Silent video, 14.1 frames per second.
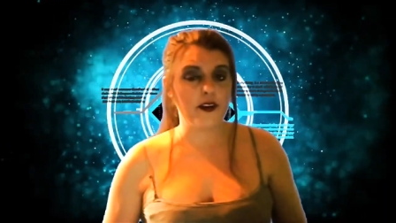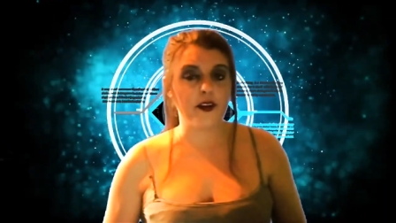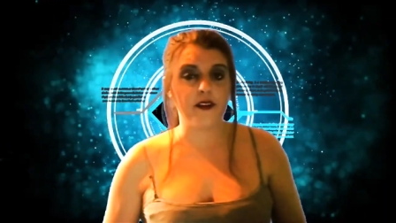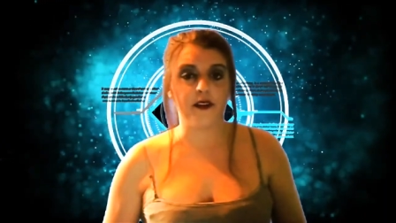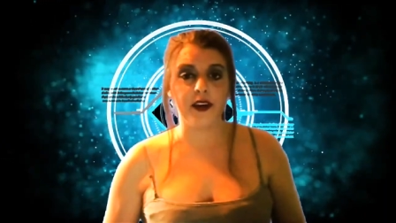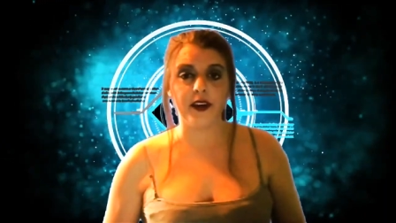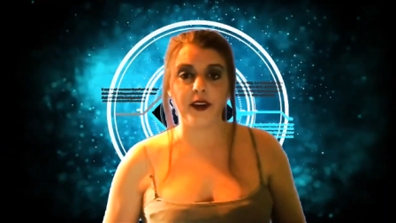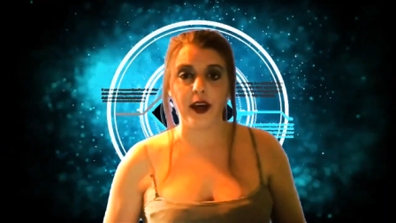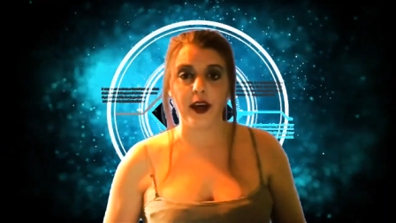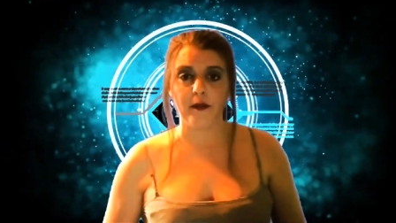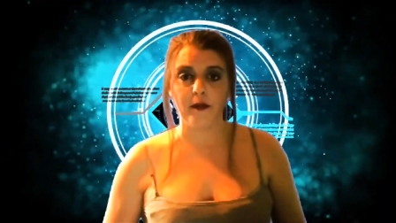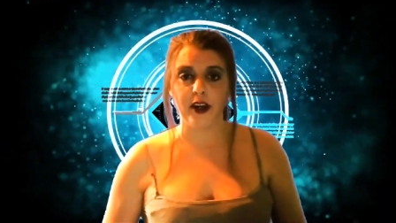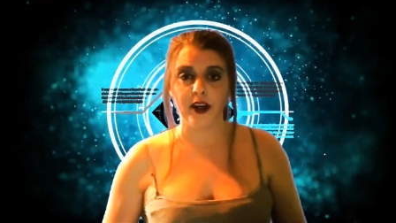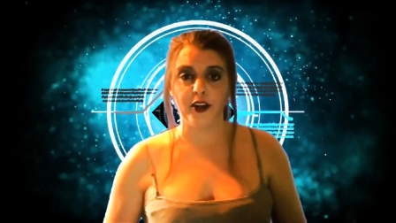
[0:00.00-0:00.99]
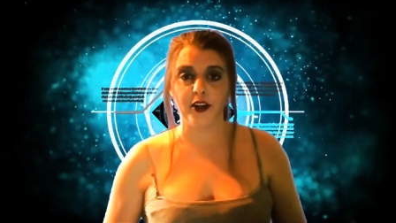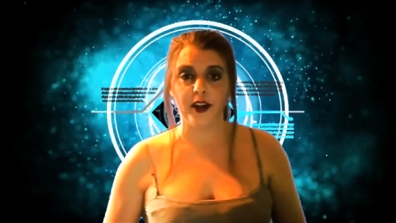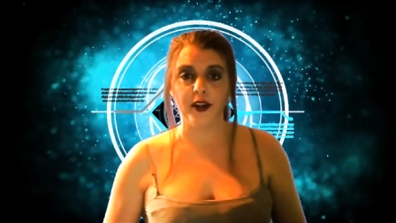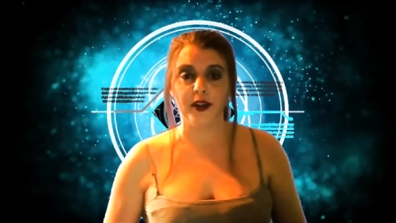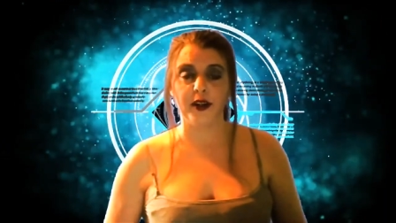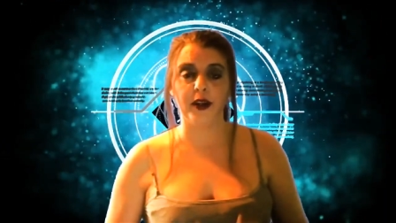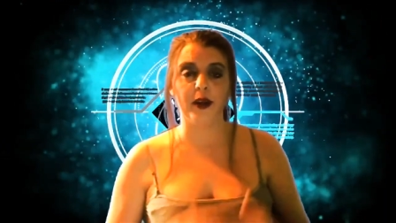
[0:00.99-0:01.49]
neither of these
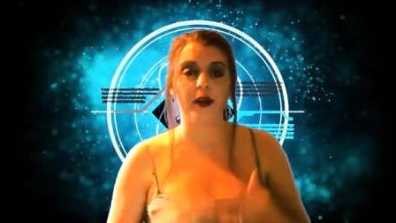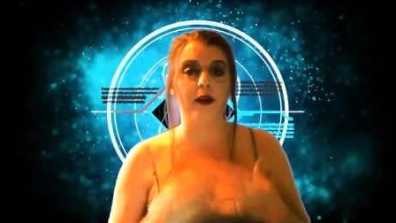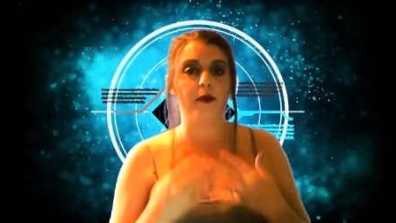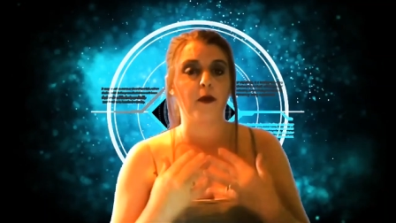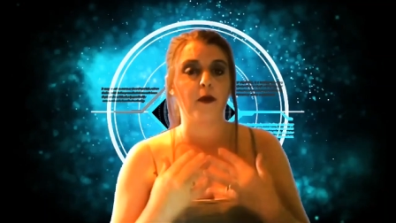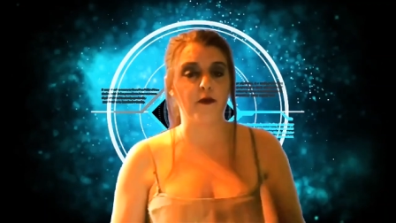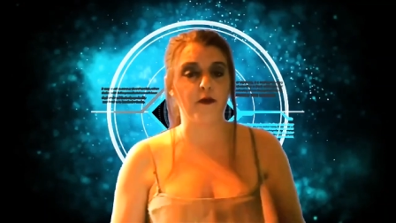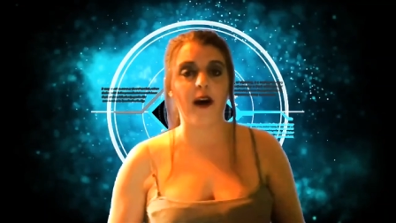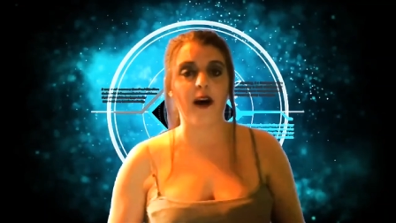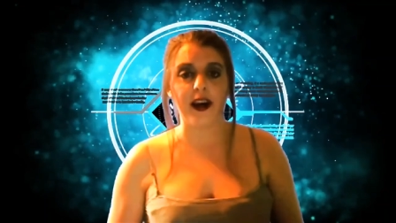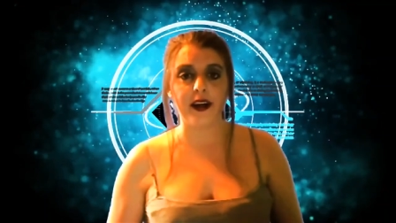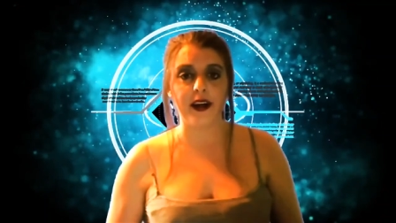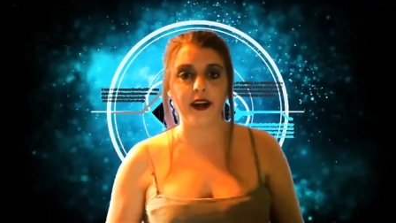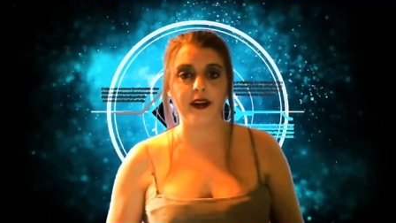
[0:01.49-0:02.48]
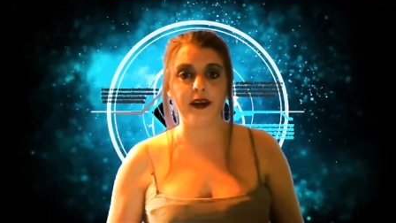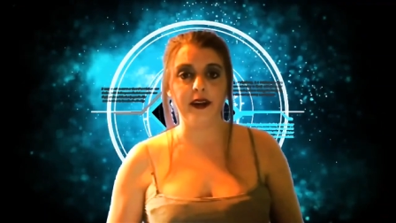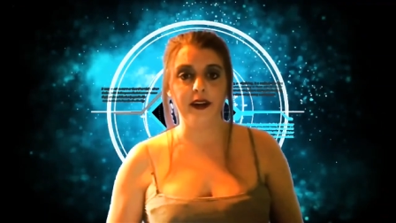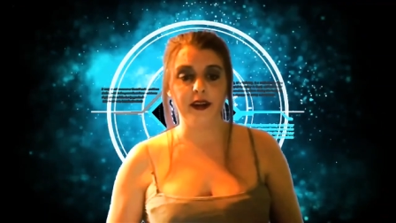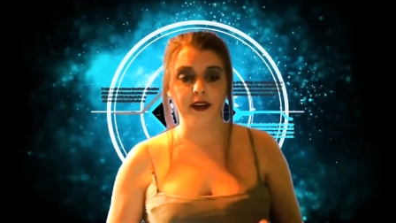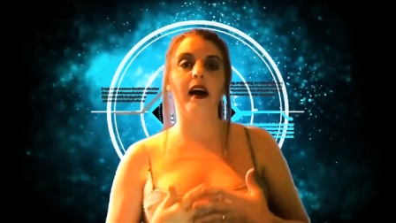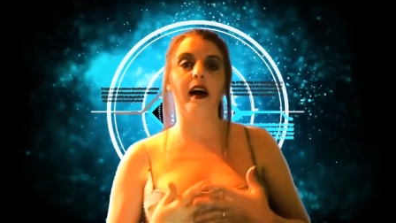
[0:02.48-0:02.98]
images provided
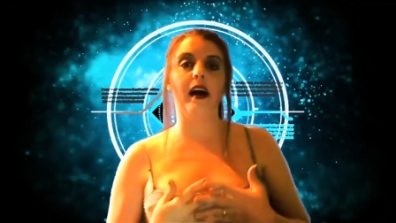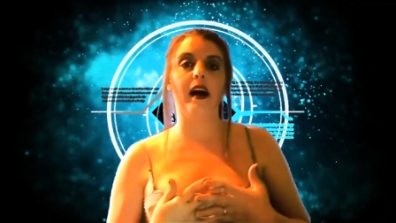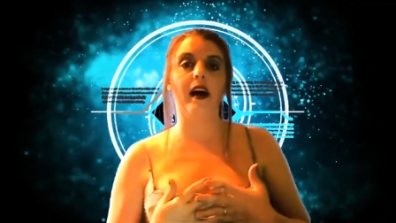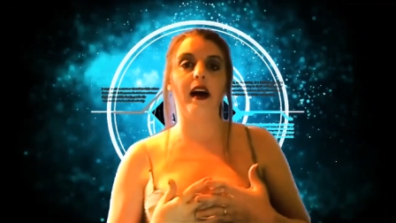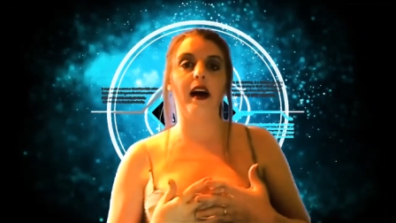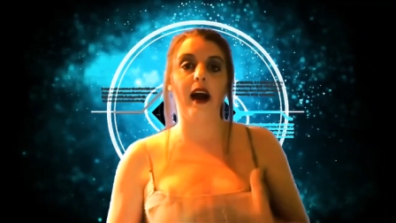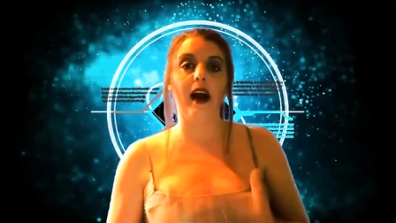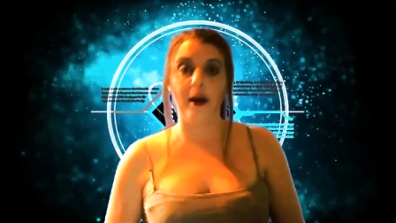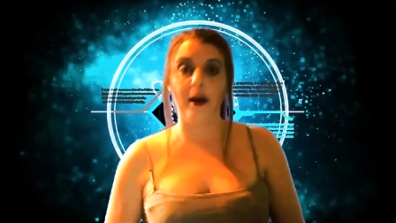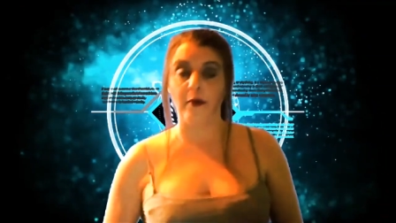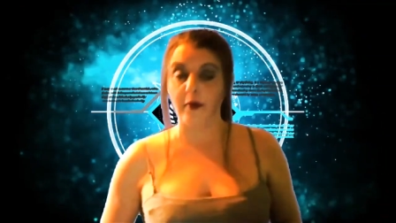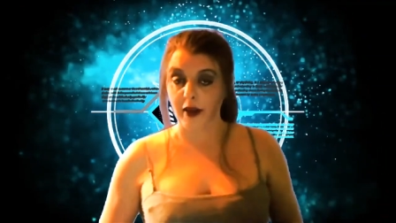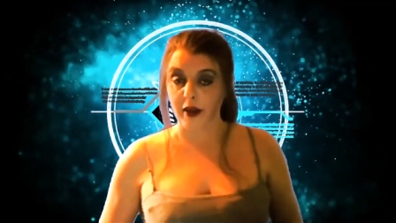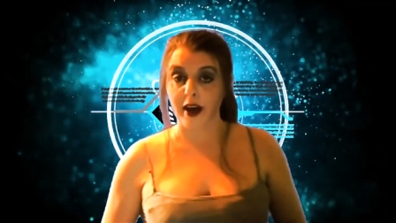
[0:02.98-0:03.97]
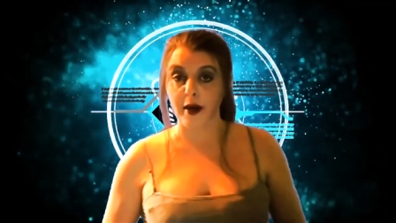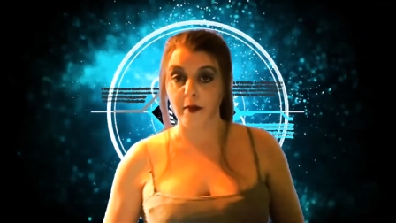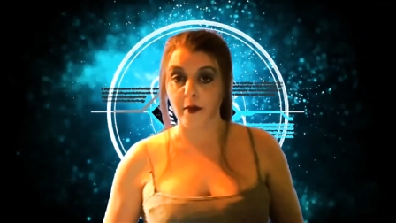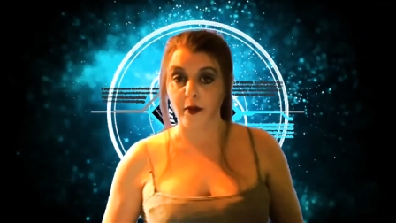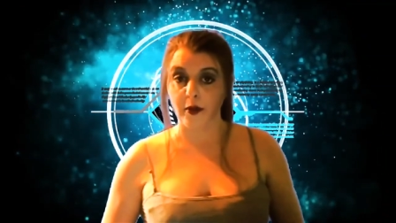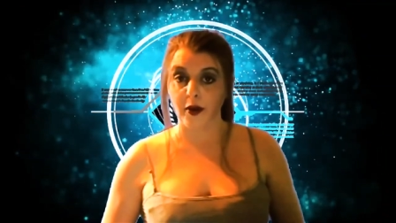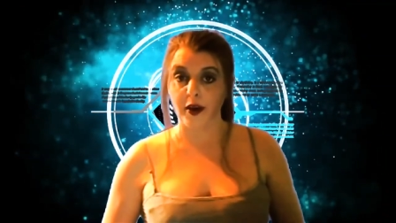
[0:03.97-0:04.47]
a
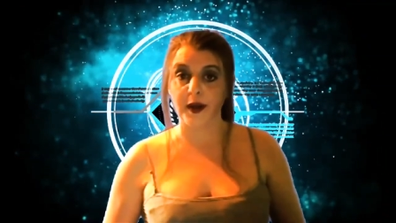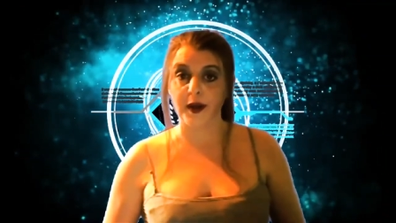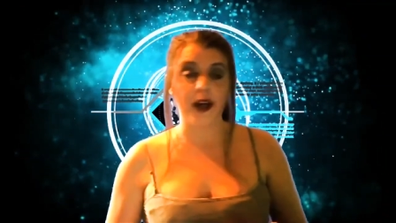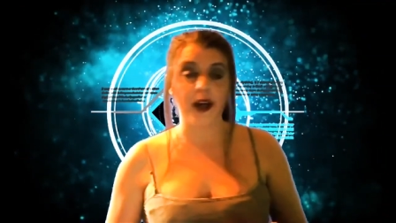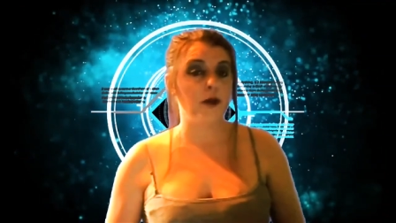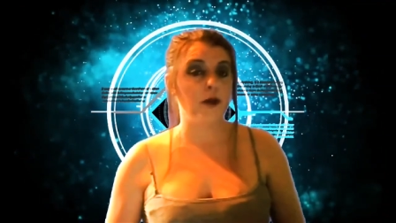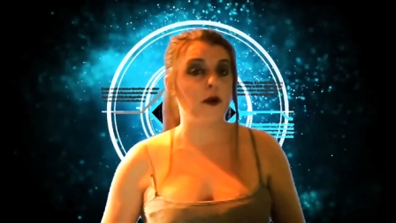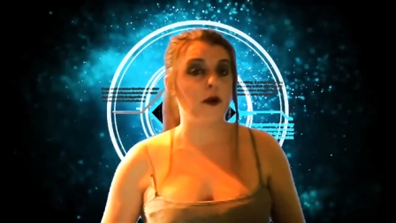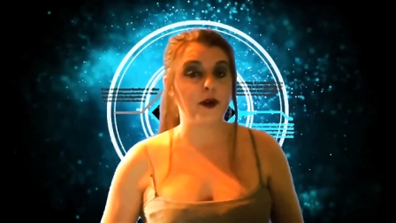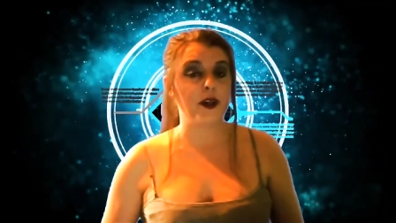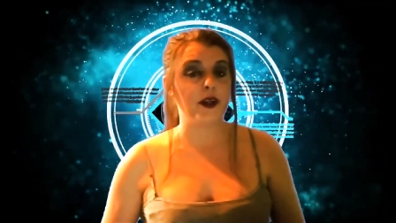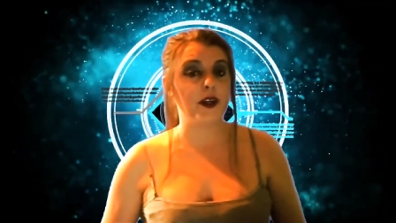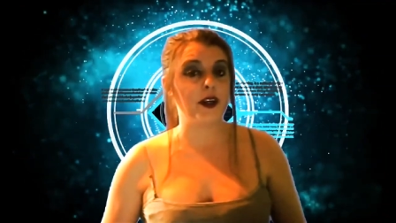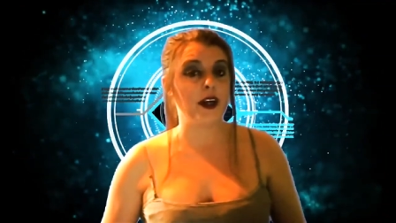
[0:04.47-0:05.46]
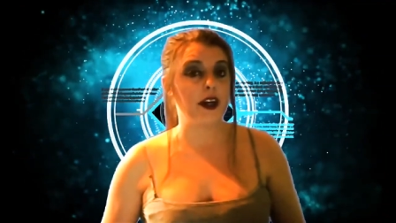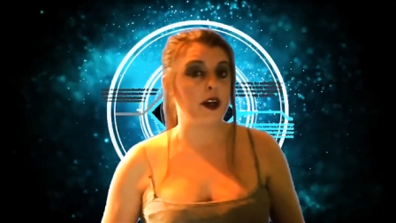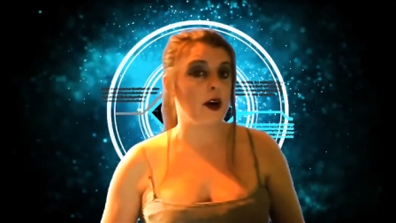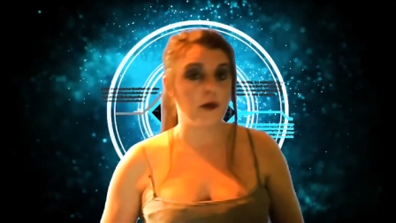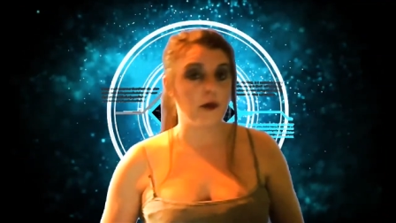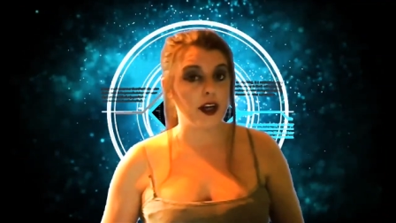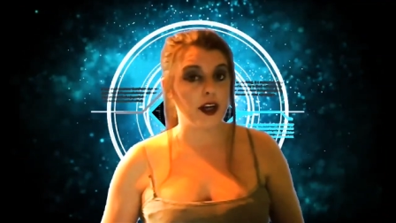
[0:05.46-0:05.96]
reliable look at the Baltic Sea
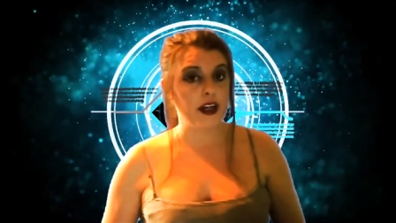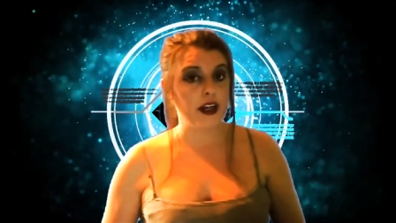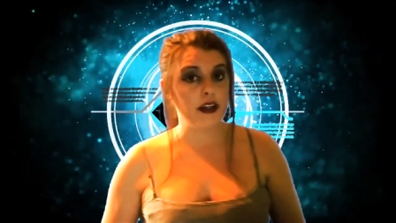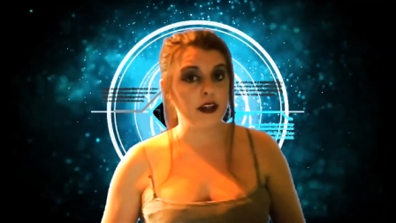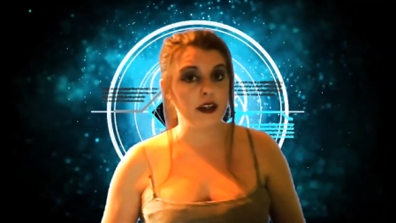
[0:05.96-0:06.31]
anomaly.